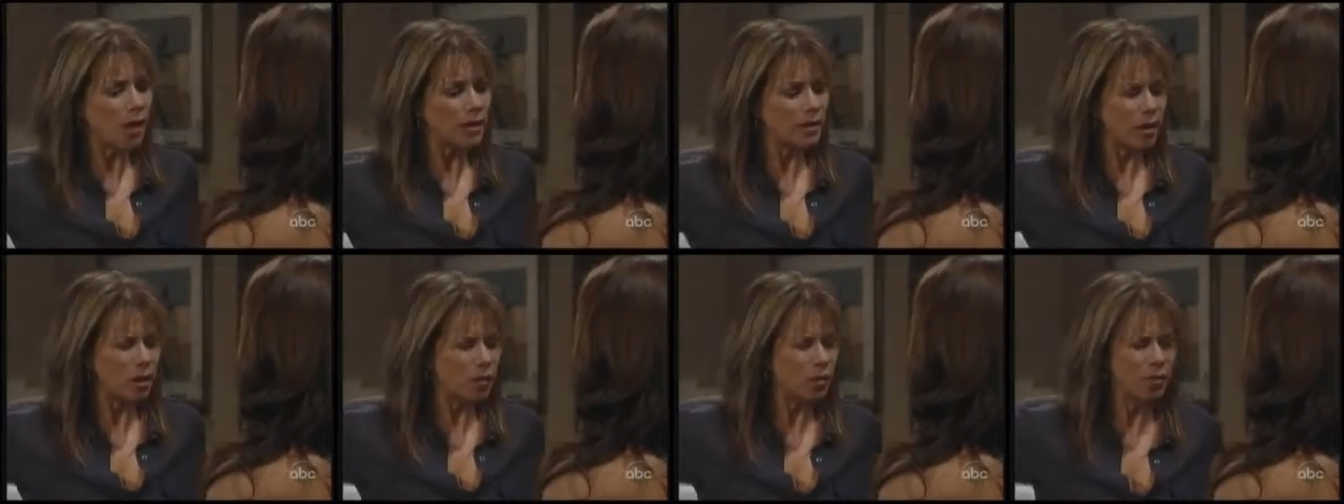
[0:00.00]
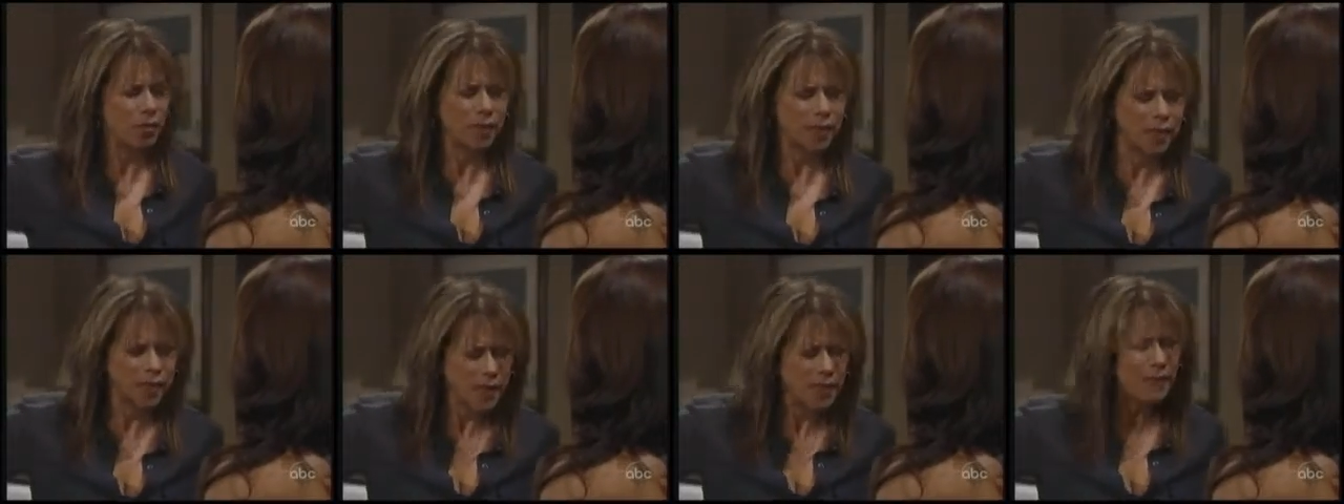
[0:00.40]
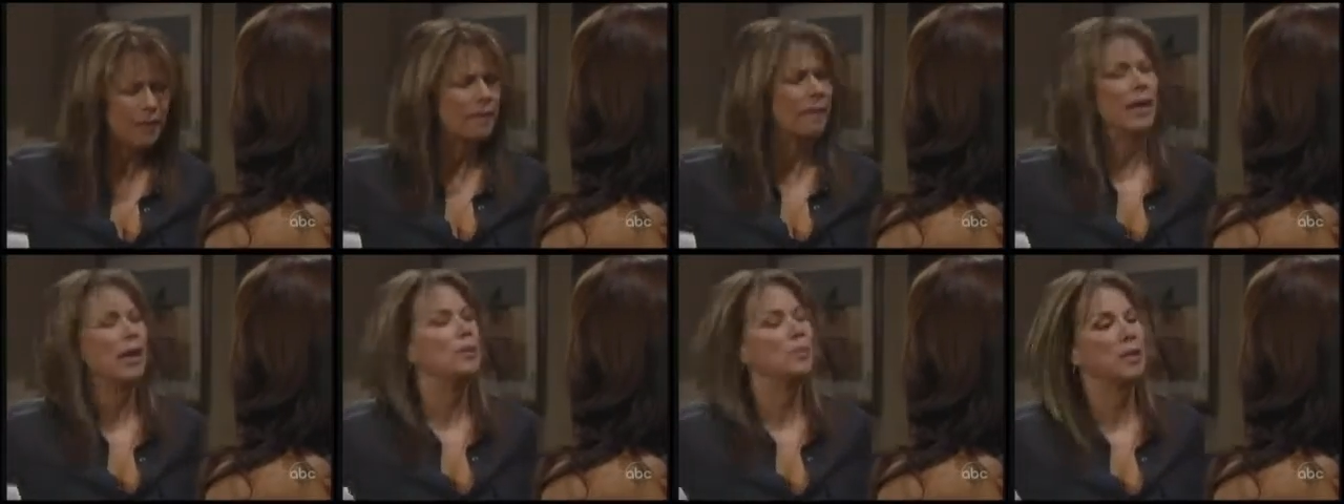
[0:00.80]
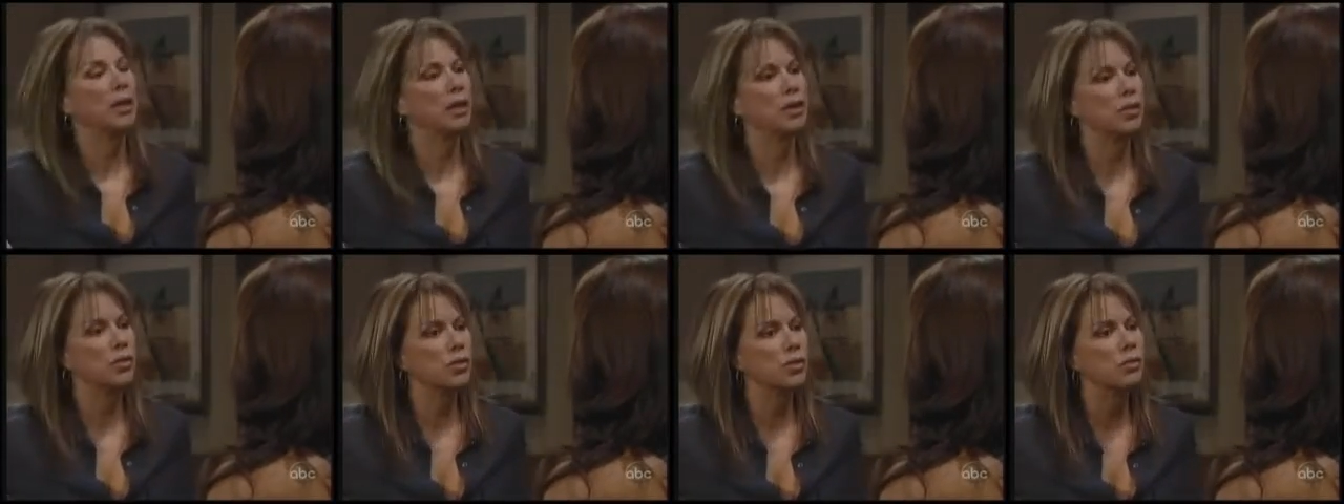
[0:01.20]
I don't think that,
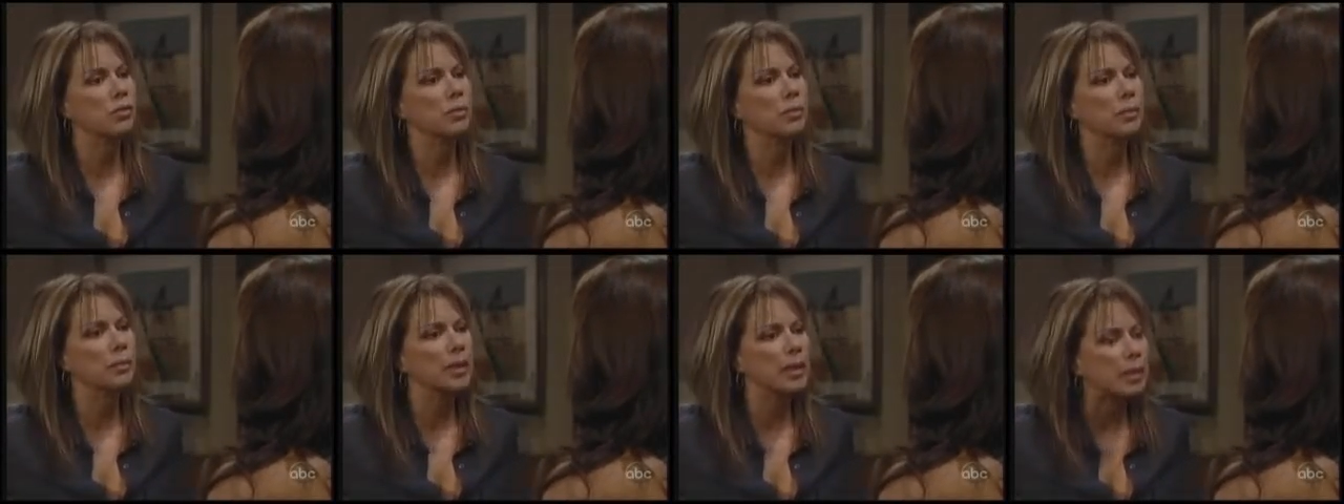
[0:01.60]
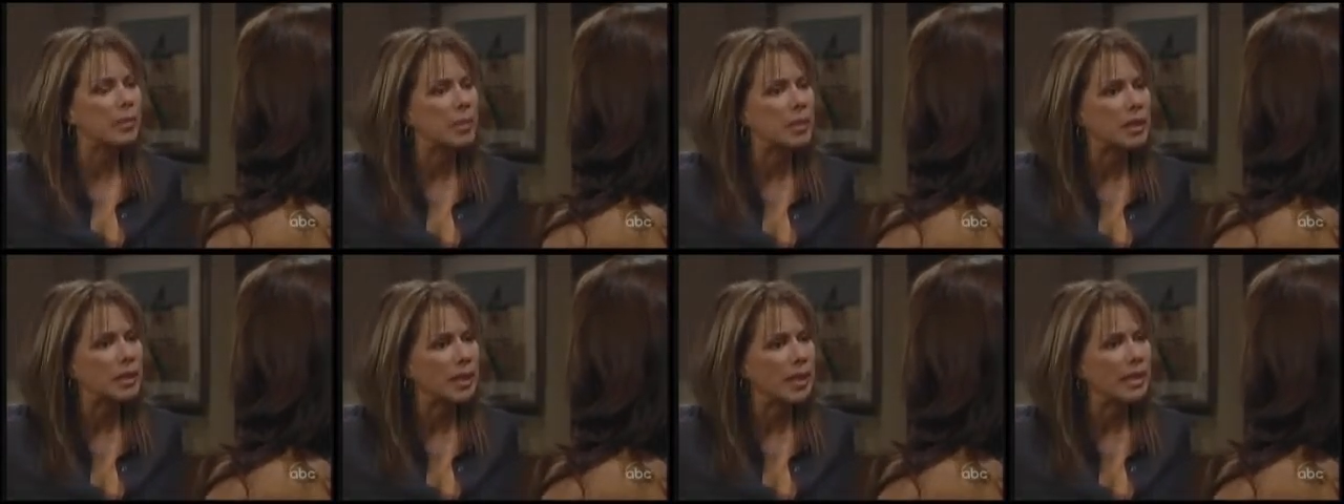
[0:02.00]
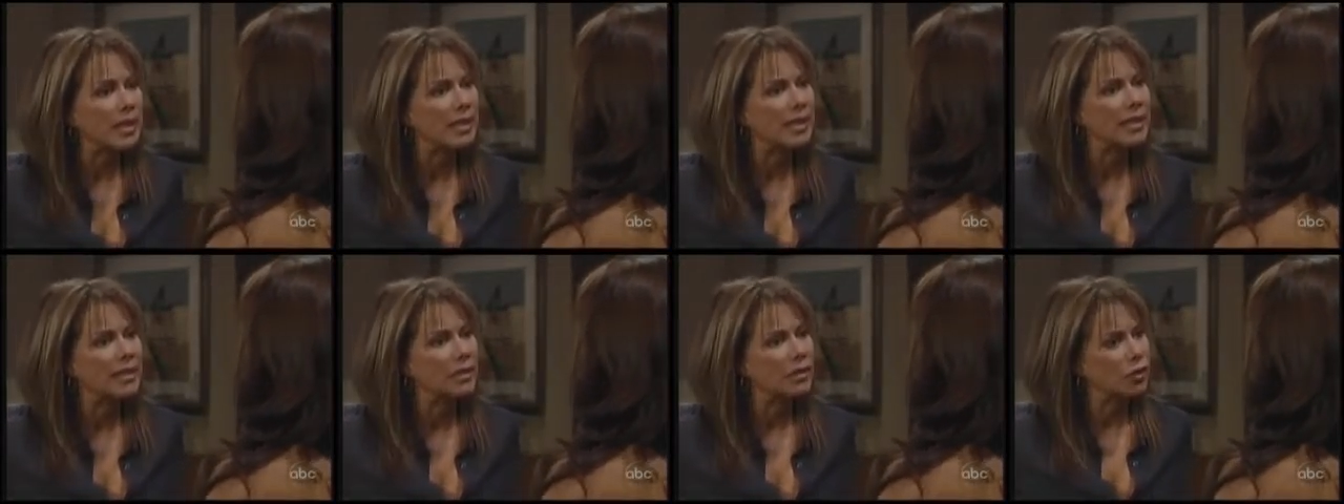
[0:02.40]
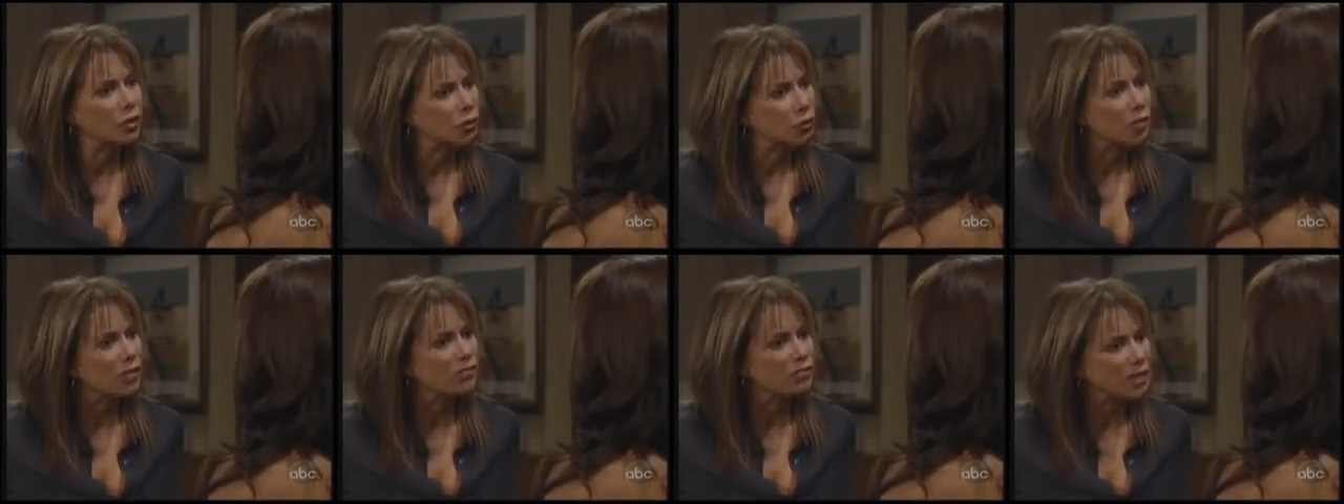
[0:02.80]
because you were manipulated.
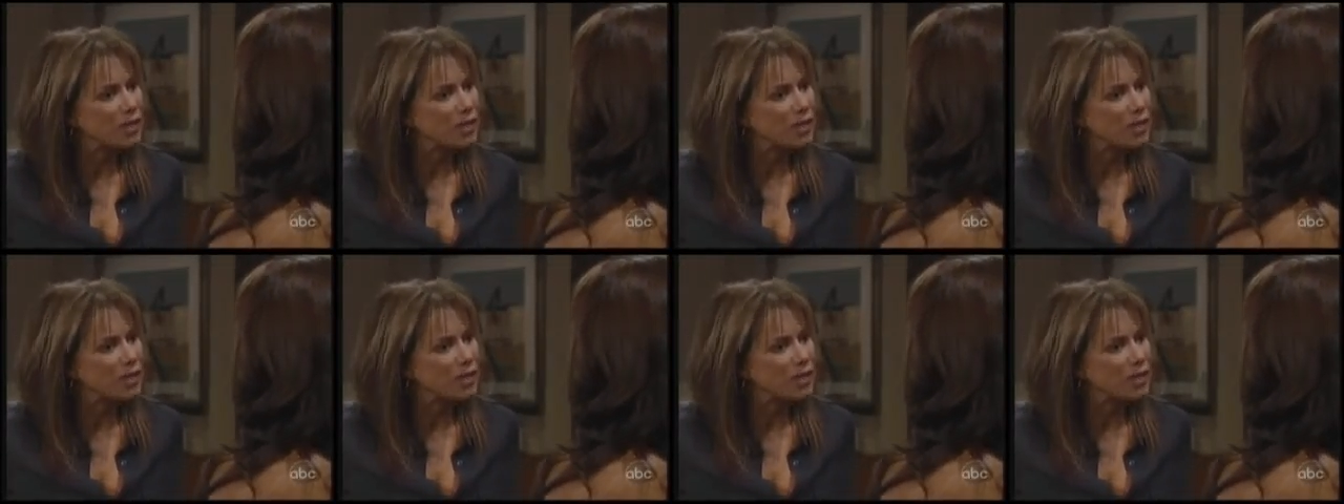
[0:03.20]
You were